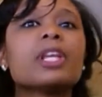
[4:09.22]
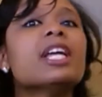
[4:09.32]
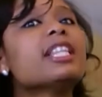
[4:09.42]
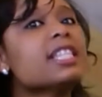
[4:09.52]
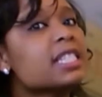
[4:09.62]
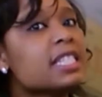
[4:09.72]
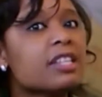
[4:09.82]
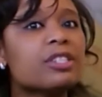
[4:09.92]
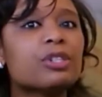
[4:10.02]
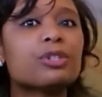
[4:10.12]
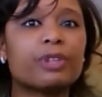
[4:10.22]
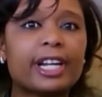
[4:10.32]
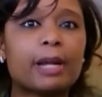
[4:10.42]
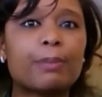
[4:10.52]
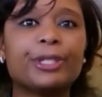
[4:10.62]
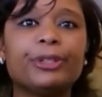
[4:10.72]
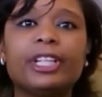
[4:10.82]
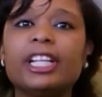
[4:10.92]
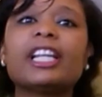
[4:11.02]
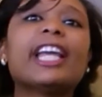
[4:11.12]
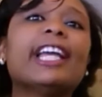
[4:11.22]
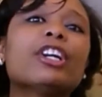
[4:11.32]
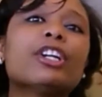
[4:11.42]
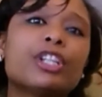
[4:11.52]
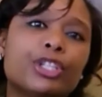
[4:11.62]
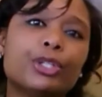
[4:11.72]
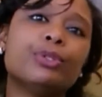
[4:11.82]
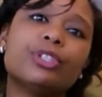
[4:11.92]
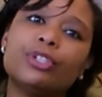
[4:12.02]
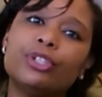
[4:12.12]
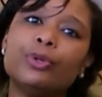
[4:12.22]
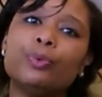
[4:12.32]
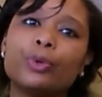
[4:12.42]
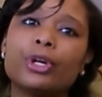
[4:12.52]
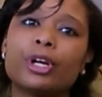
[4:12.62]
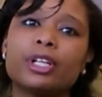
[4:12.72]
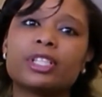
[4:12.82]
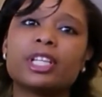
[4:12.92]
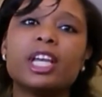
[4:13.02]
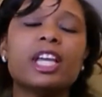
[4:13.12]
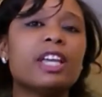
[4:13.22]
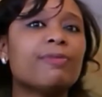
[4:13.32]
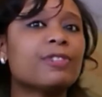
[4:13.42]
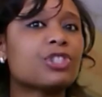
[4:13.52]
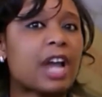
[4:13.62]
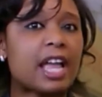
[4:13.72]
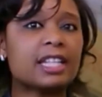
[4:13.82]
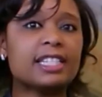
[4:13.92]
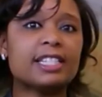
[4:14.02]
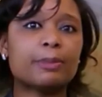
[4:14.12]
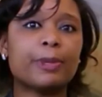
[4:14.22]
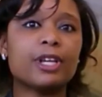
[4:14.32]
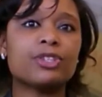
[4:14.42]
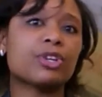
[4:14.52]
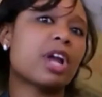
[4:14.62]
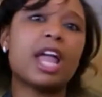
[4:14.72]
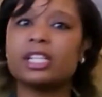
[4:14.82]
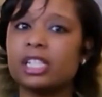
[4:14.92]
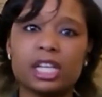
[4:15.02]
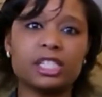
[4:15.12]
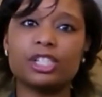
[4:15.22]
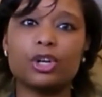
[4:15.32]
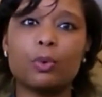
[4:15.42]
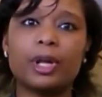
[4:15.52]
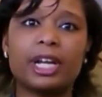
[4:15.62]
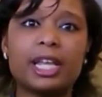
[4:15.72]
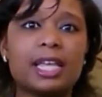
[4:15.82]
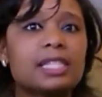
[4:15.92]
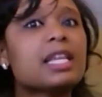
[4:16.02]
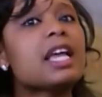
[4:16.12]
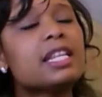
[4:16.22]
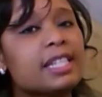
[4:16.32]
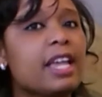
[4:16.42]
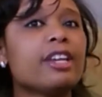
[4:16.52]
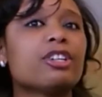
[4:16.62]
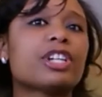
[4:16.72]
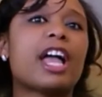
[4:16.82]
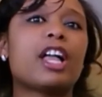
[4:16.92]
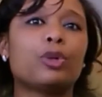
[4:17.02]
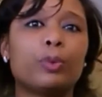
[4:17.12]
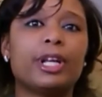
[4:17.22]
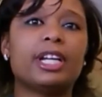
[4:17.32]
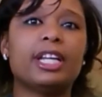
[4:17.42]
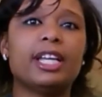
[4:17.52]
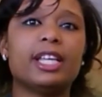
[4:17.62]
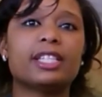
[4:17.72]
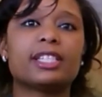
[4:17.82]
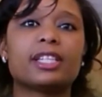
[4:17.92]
This is also a great opportunity to introduce new words. If the child sees a picture and doesn't know what it is, tell your child what it is.